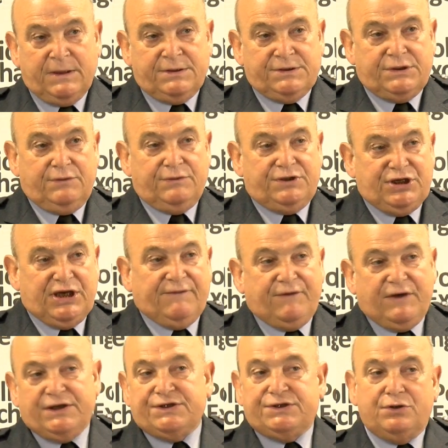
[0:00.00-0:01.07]
So the JEF
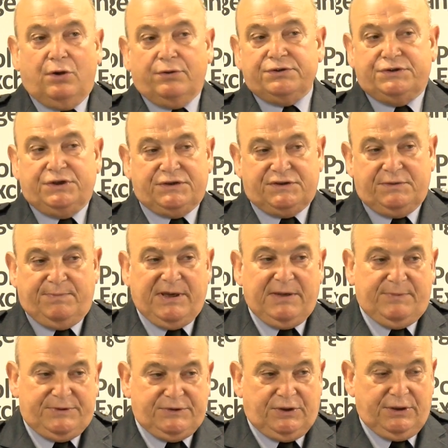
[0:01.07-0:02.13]
is not just a
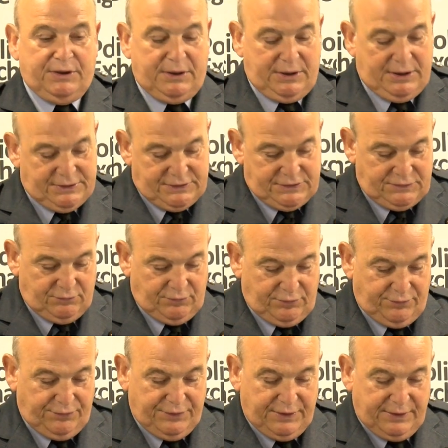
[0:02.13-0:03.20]
paper tiger, it is a real
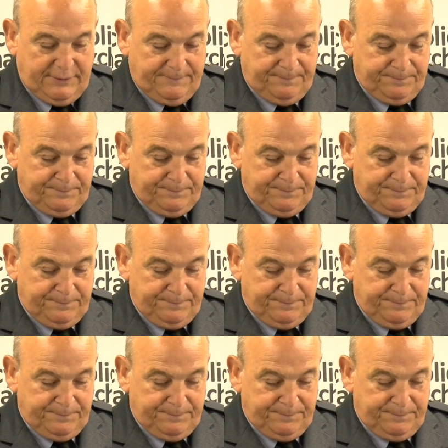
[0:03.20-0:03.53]
thing.